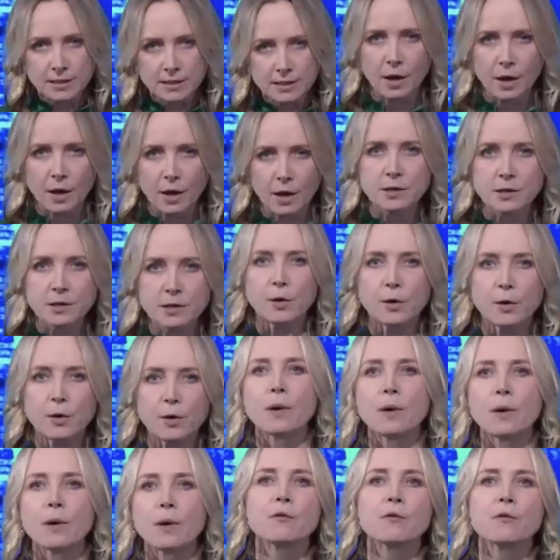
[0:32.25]
ago, this
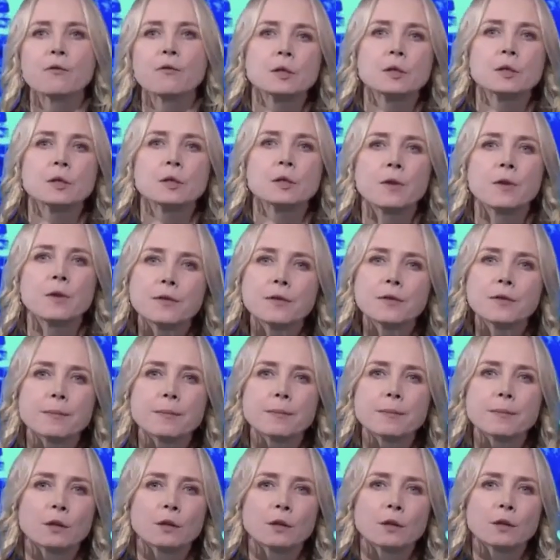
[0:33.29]
programme revealed
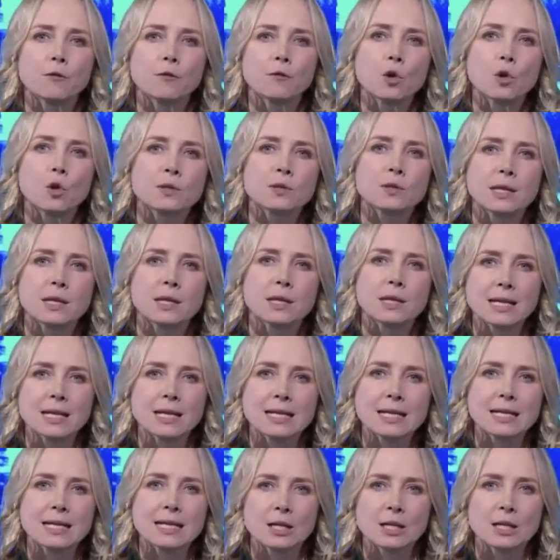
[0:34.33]
fundamental flaws in the
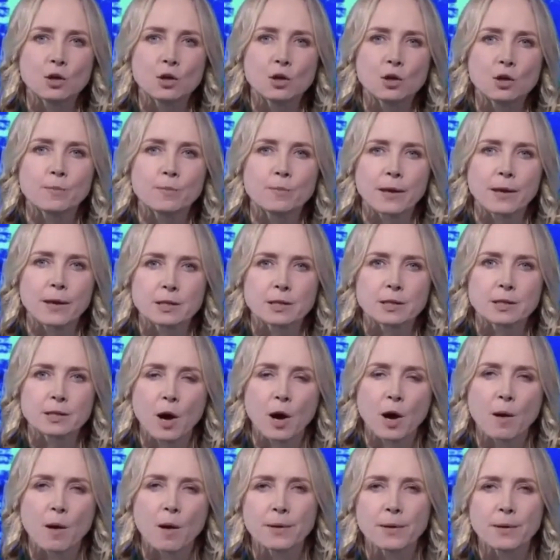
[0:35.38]
data used by the
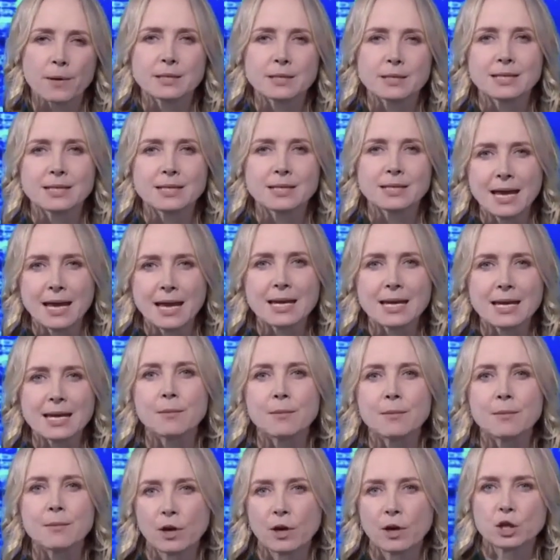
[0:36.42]
department to take
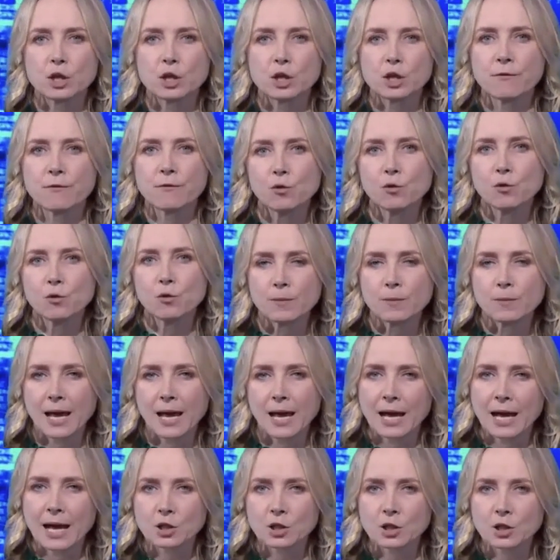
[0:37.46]
immigration enforcement
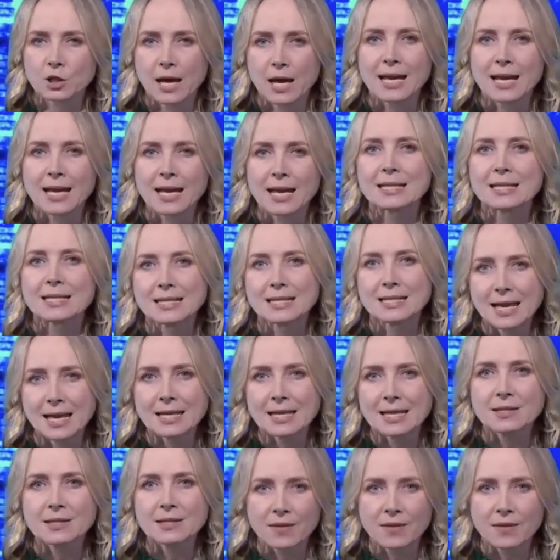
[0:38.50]
action against
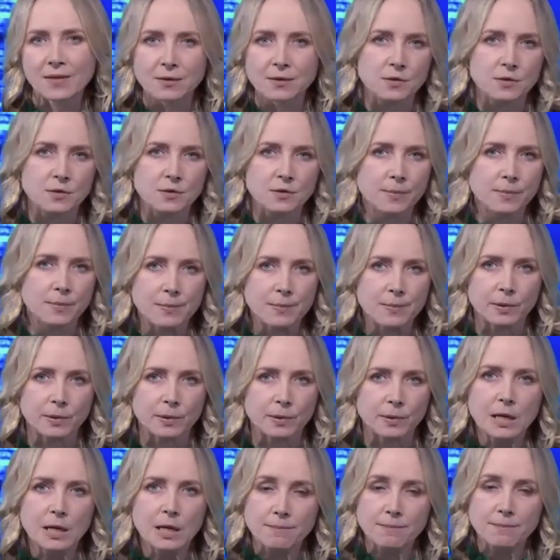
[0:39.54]
tens of thousands of people,
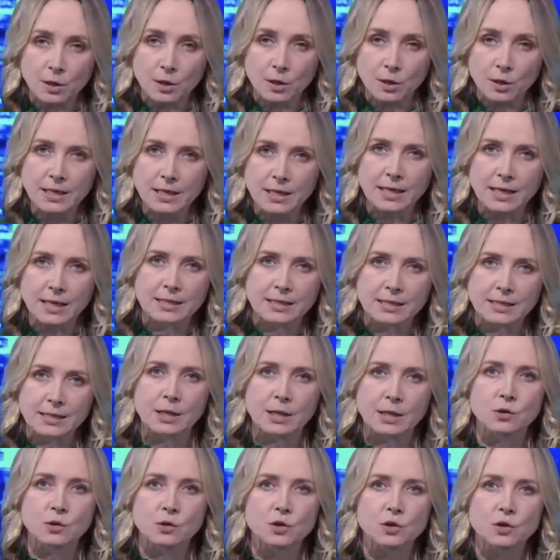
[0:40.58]
mostly
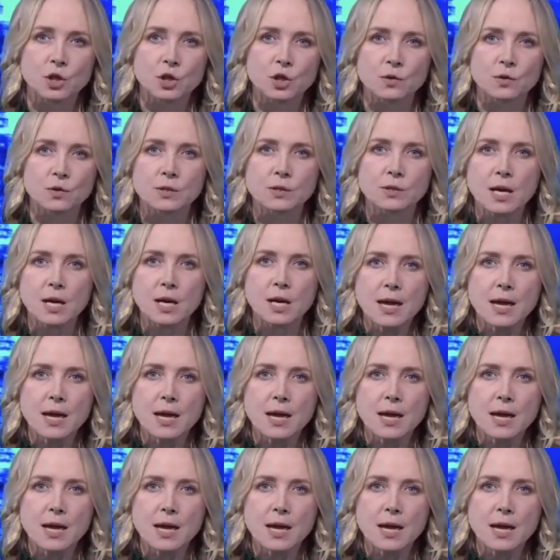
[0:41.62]
international students.